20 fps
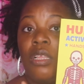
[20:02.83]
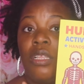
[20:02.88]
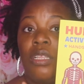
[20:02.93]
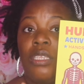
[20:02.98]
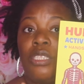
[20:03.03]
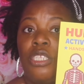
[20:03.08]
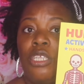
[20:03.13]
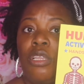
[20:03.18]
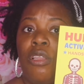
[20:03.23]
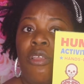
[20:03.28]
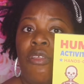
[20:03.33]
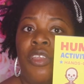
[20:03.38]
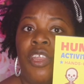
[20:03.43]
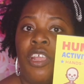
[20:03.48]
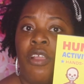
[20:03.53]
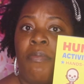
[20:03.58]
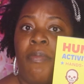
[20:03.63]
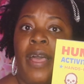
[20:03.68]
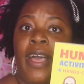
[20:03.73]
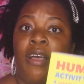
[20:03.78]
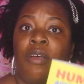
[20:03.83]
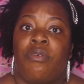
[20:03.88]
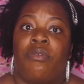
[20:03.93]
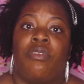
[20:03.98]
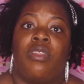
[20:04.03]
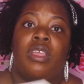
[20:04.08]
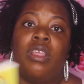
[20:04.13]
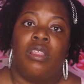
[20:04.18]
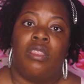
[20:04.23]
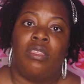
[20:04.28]
to learning
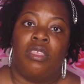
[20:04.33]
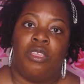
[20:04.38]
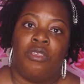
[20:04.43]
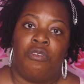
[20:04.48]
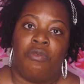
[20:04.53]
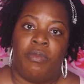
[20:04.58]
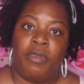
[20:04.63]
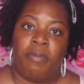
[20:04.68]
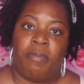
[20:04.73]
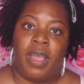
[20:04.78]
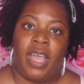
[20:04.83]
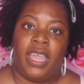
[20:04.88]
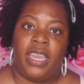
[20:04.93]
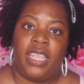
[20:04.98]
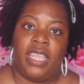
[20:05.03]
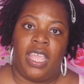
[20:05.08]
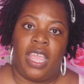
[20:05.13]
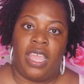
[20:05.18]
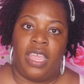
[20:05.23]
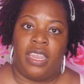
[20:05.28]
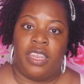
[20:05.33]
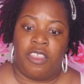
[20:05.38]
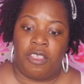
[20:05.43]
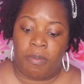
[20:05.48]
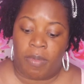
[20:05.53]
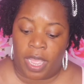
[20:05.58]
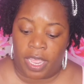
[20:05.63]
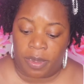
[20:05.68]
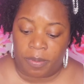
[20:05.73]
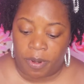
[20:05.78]
about the human body and their
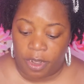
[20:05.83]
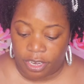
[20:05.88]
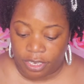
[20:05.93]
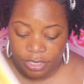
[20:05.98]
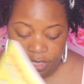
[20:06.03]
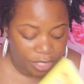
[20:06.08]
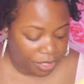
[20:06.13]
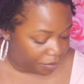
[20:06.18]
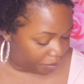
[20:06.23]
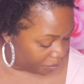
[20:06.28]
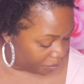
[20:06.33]
body parts.